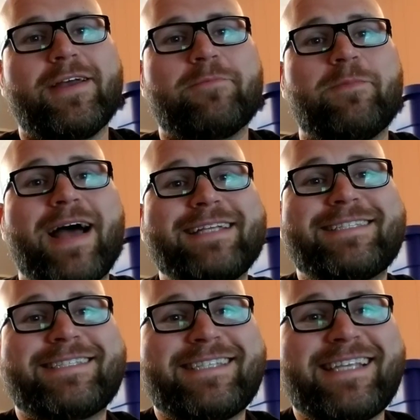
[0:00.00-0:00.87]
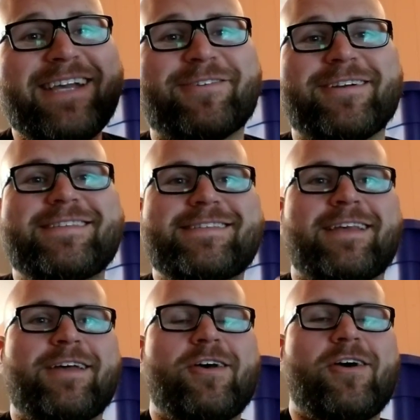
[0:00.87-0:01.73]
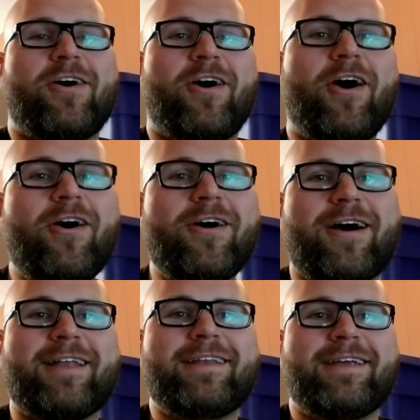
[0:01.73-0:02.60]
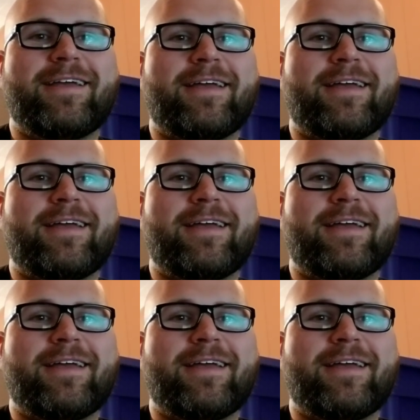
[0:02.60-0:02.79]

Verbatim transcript: my secrets on